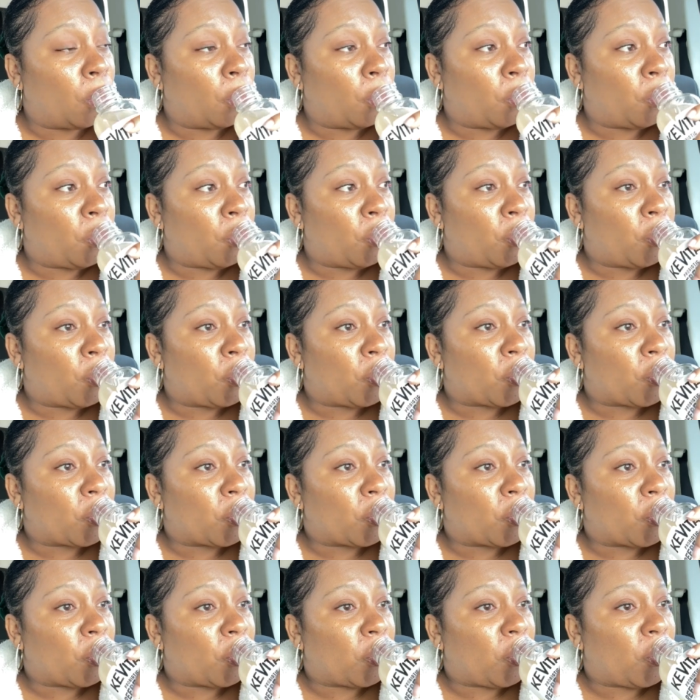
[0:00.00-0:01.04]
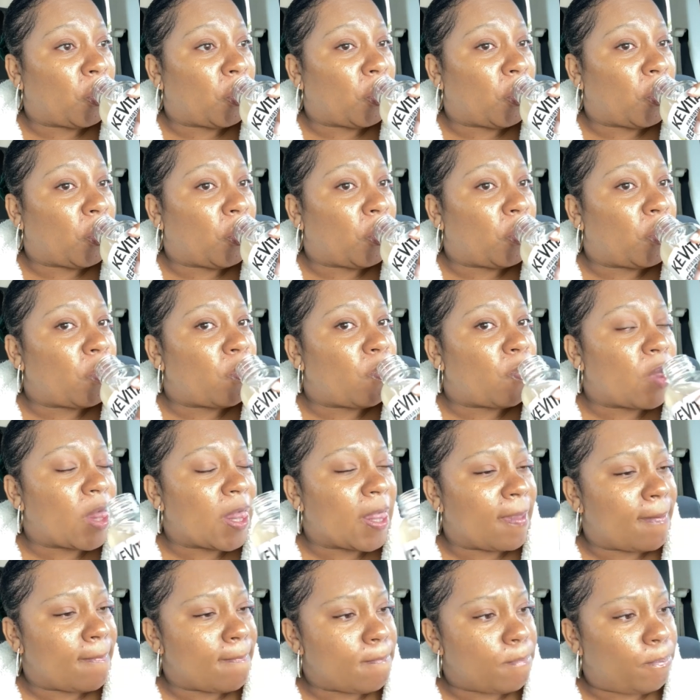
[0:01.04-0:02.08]

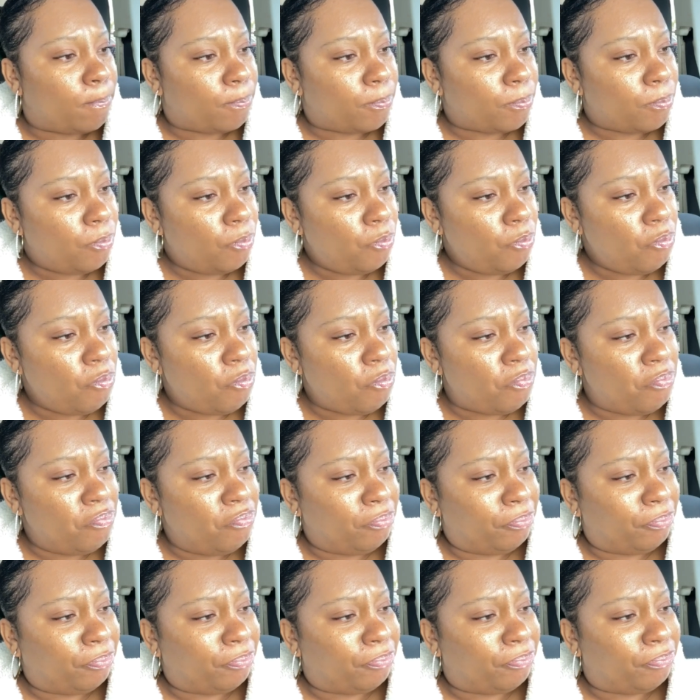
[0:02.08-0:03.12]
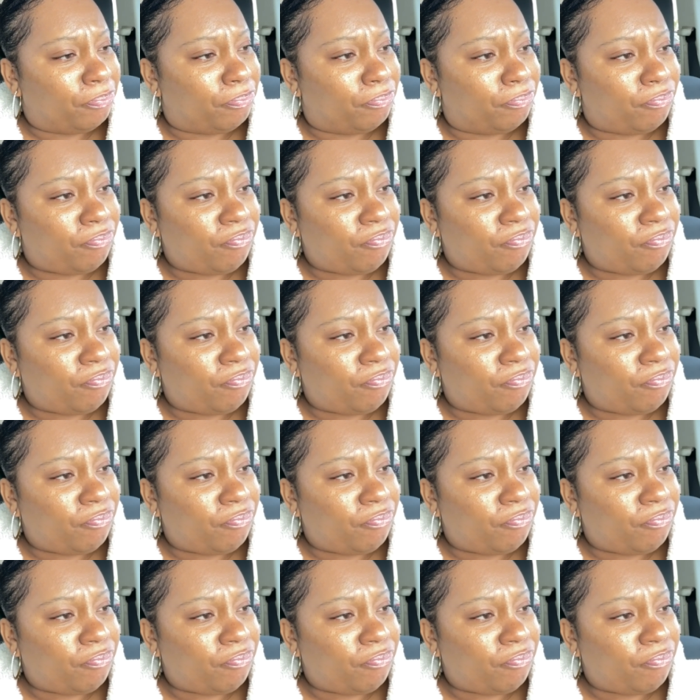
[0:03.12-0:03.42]
(silence)